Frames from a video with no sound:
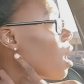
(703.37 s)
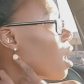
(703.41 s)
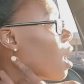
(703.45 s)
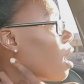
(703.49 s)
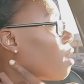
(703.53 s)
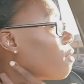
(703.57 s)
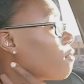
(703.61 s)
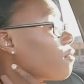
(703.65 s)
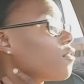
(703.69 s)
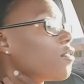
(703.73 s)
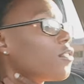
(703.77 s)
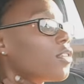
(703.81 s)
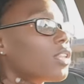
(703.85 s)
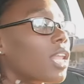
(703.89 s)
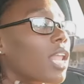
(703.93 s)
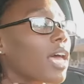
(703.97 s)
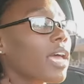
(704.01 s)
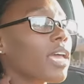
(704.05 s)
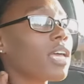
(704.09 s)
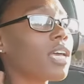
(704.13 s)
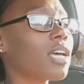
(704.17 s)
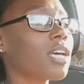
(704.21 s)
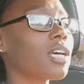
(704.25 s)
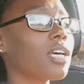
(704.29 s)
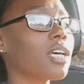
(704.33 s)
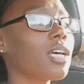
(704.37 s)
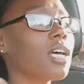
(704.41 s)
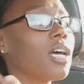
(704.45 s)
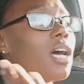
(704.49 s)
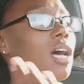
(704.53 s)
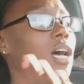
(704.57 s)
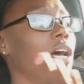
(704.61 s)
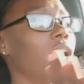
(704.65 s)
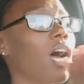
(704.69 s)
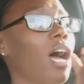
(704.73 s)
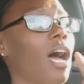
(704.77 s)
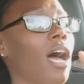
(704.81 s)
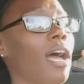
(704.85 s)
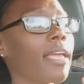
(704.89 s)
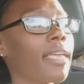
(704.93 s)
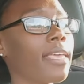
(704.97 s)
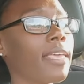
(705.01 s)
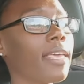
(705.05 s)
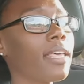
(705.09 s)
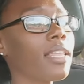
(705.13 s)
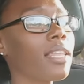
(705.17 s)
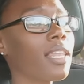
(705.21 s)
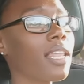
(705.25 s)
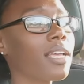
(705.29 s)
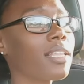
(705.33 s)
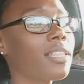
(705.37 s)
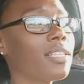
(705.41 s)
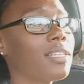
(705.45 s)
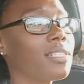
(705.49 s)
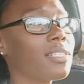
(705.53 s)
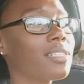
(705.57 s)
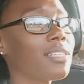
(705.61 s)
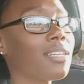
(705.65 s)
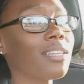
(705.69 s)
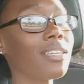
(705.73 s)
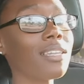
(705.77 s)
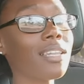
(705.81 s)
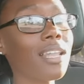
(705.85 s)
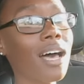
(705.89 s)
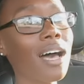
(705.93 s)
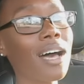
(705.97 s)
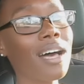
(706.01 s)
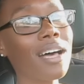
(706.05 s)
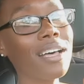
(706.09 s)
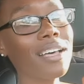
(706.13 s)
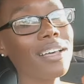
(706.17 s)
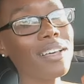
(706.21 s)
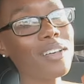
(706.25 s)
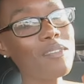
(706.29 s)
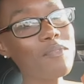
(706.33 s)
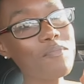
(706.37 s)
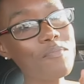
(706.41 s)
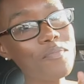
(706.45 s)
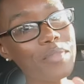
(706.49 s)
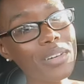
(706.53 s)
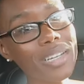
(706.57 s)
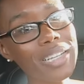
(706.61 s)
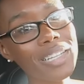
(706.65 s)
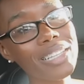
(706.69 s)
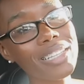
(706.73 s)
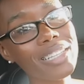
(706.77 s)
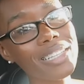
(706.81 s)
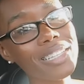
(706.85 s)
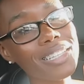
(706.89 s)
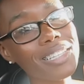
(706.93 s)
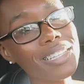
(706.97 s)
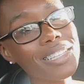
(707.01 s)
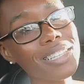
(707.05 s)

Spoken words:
I feel like I get like this a lot, but...